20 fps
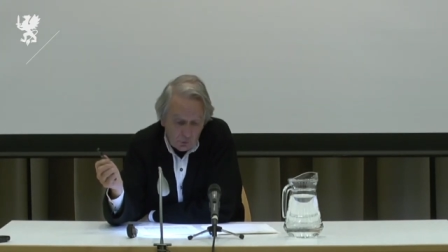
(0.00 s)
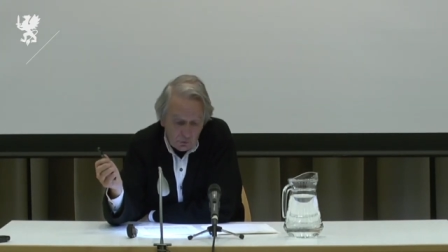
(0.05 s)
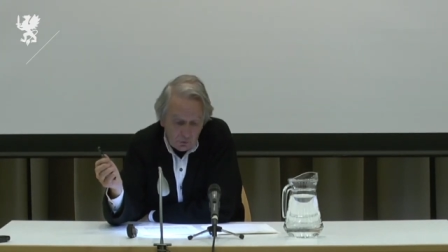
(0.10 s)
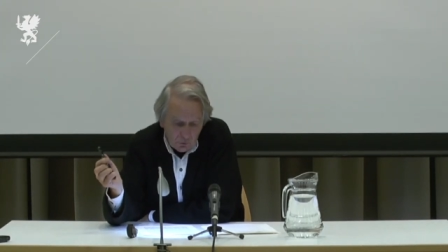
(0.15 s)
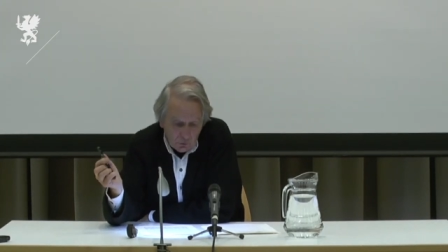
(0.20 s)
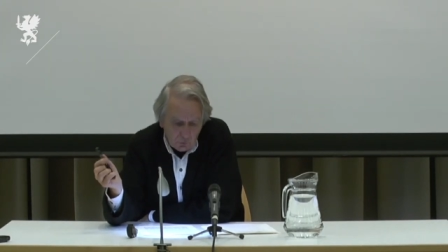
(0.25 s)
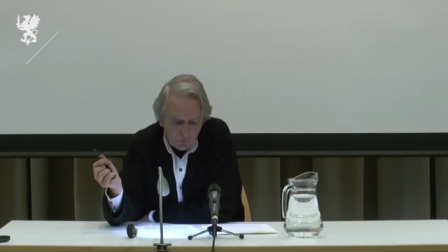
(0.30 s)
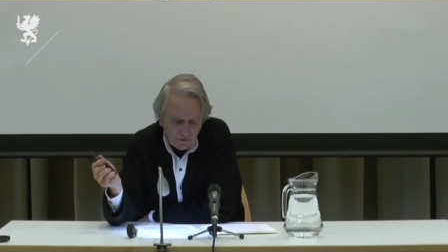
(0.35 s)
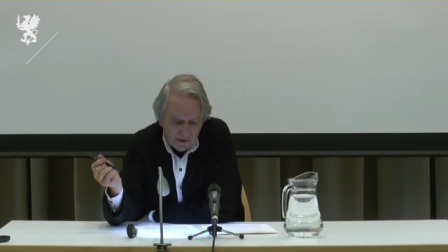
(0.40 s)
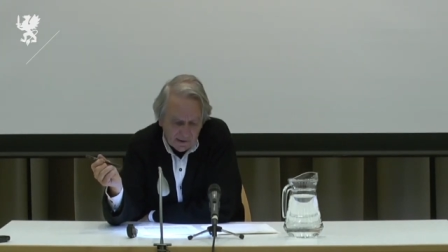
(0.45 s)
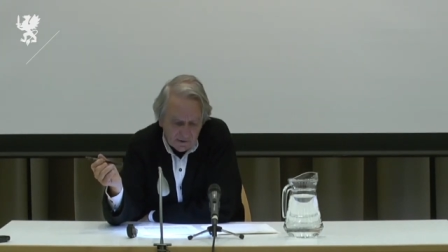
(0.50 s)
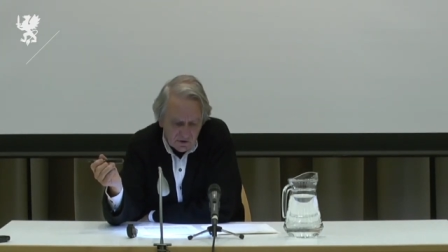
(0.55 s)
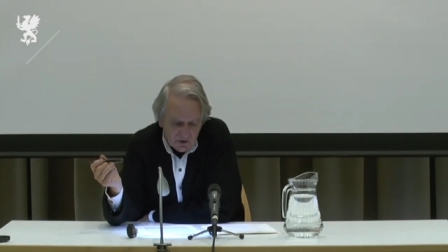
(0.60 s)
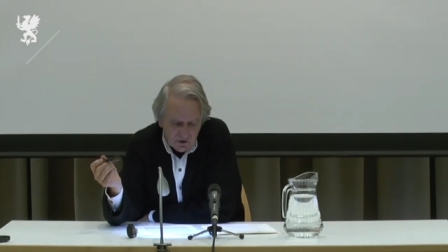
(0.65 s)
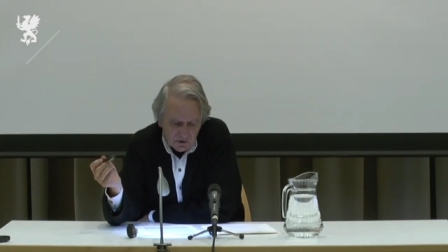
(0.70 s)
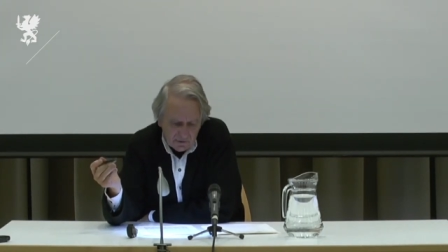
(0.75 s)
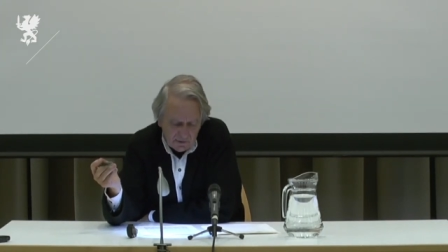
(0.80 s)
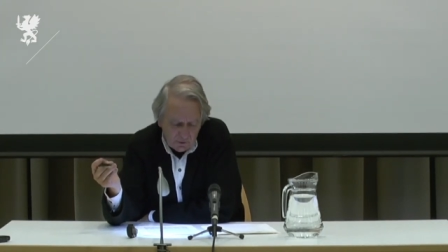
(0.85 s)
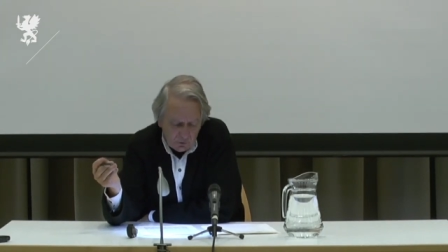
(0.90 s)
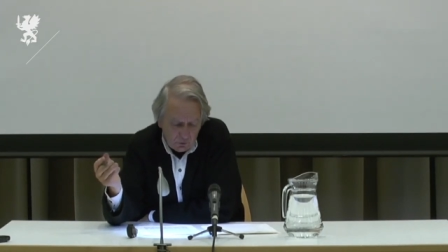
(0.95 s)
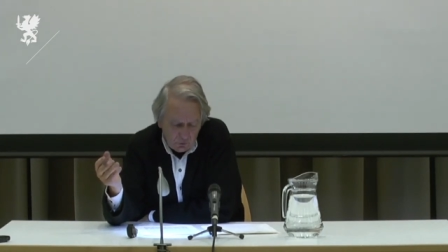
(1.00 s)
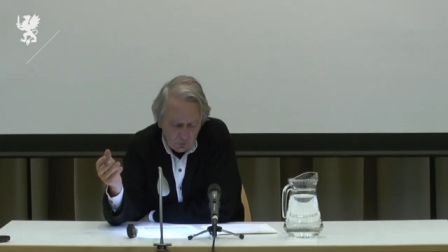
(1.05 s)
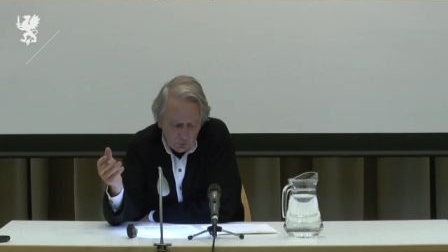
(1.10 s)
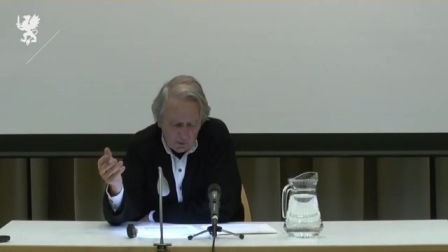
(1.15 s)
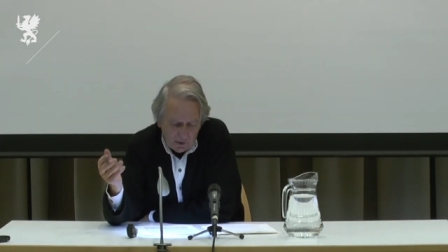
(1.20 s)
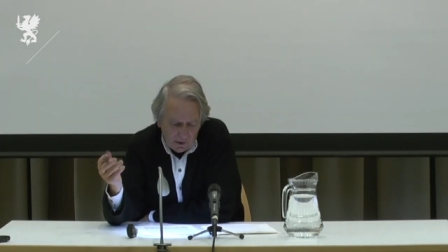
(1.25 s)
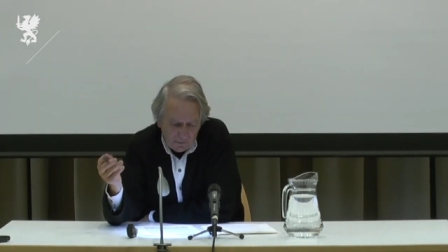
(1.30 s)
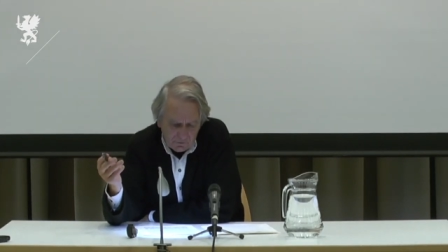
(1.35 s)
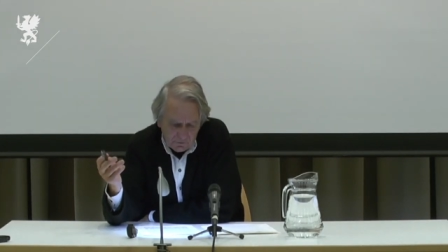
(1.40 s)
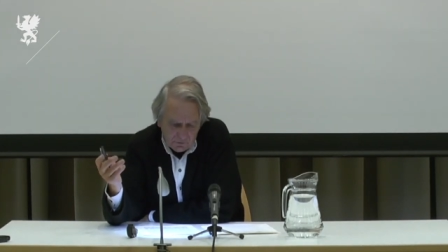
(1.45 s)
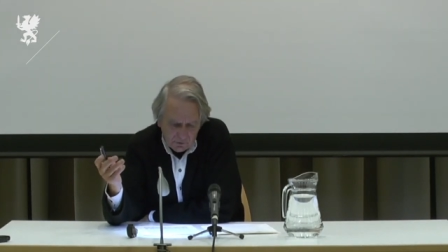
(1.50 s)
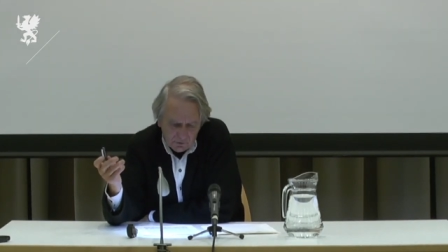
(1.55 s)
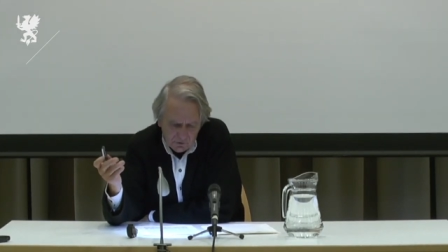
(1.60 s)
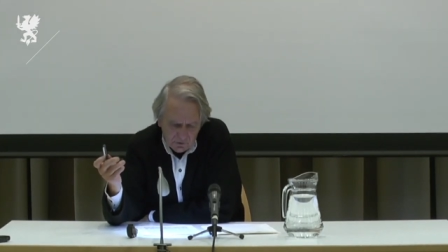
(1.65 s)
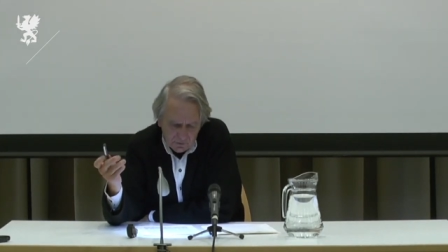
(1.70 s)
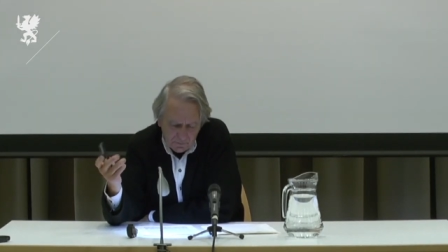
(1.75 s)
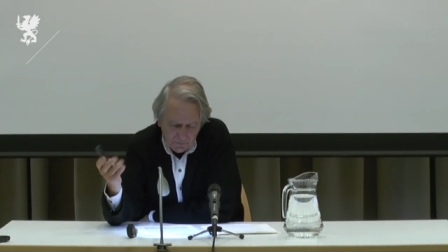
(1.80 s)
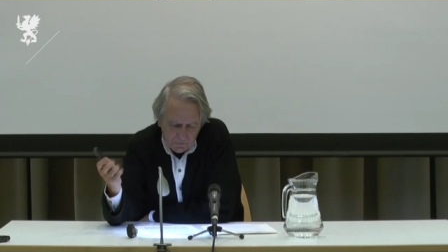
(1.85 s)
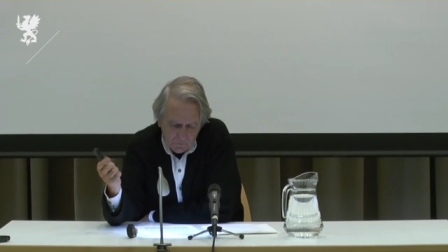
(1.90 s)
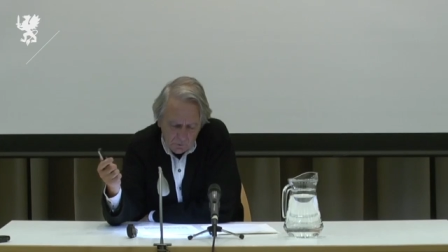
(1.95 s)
a new tension and a new effort.